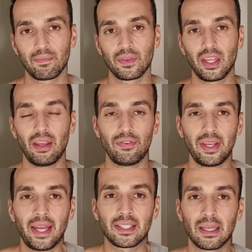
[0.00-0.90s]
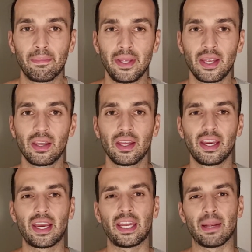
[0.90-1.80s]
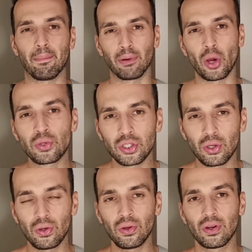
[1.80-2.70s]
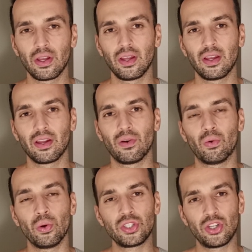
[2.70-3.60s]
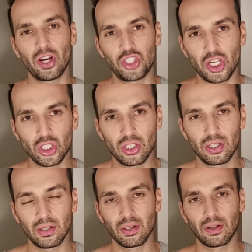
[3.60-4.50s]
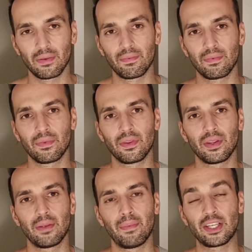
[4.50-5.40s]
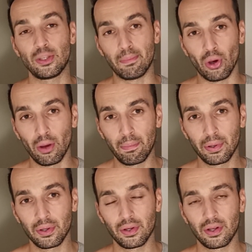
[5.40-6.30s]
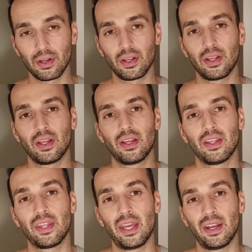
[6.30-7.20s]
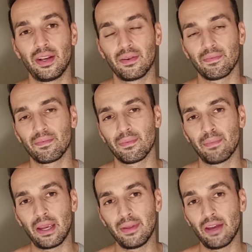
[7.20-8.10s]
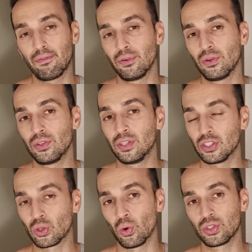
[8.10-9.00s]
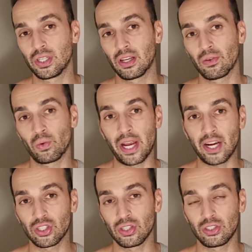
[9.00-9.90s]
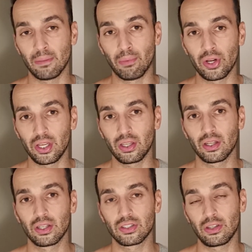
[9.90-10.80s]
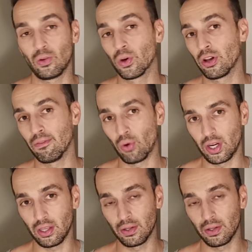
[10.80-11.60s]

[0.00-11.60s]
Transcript: If you eat something and it bloats you, ruins your digestion, makes you burp, then maybe that food is causing a reaction to your body, so you want to avoid it.